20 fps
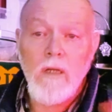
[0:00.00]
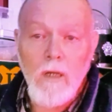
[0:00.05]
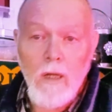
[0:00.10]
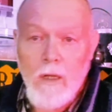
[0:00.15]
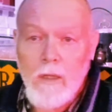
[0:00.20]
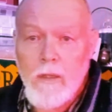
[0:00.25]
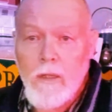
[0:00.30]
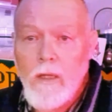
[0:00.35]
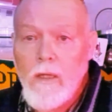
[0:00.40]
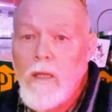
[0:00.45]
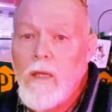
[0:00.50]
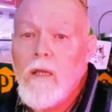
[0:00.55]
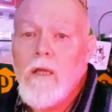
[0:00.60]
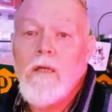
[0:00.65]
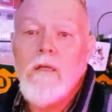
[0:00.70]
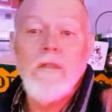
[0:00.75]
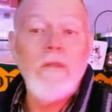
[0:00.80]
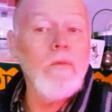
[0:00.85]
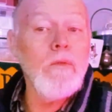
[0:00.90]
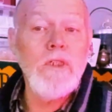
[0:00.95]
carne,
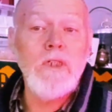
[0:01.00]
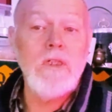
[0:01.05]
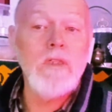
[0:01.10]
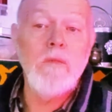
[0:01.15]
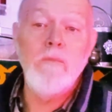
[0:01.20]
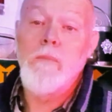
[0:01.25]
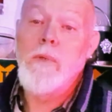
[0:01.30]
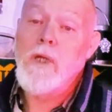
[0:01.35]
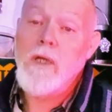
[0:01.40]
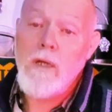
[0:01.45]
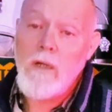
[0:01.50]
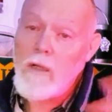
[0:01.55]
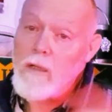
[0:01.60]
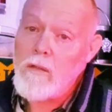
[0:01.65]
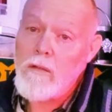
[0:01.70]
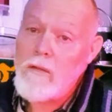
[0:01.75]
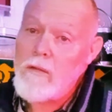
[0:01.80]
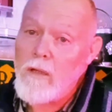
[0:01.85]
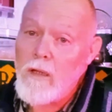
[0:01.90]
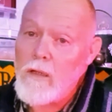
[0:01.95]
which is beer
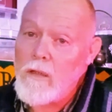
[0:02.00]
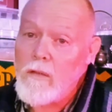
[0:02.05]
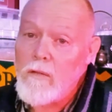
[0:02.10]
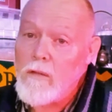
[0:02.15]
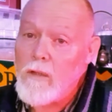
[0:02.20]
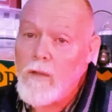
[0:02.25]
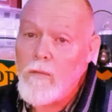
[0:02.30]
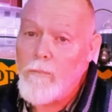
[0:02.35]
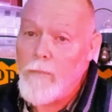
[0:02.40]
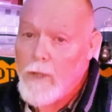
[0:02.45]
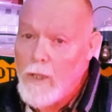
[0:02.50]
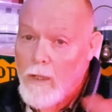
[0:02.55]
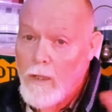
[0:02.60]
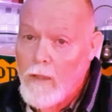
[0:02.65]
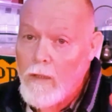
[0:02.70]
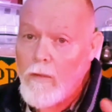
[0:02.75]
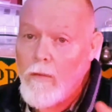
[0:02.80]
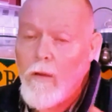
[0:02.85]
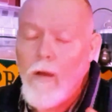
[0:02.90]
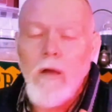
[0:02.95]
and bread.
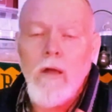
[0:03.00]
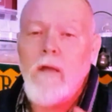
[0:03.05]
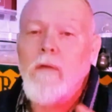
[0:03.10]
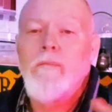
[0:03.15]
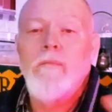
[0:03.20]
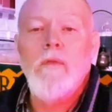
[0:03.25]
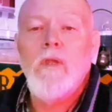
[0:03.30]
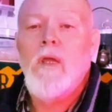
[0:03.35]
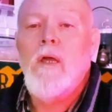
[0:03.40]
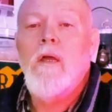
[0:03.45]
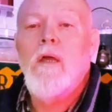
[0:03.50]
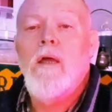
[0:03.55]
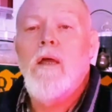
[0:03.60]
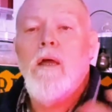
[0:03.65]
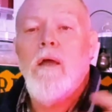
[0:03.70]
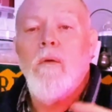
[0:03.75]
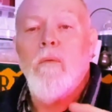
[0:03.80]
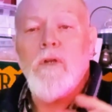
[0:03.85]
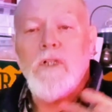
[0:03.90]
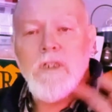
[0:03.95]

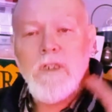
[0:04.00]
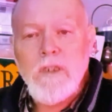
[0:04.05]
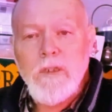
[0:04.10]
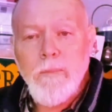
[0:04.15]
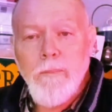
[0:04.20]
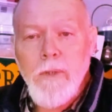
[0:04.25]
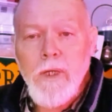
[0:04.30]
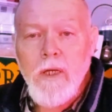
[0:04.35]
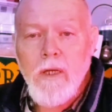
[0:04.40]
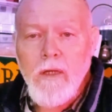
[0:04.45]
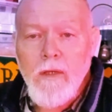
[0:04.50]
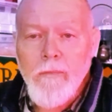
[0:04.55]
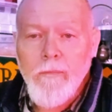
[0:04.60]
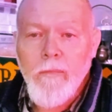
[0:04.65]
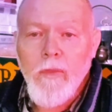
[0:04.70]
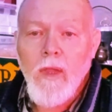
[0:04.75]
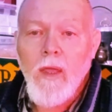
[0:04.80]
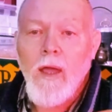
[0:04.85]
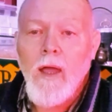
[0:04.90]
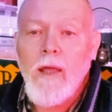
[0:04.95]
Which is beer
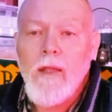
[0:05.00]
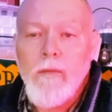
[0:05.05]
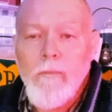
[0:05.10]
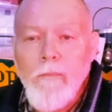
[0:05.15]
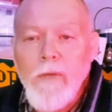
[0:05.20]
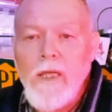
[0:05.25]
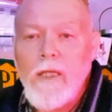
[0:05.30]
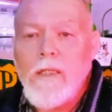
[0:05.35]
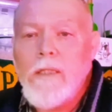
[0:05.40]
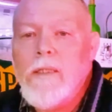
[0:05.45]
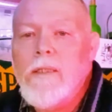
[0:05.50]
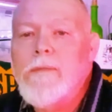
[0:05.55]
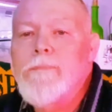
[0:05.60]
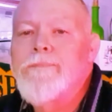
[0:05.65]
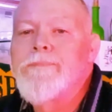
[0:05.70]
and meat.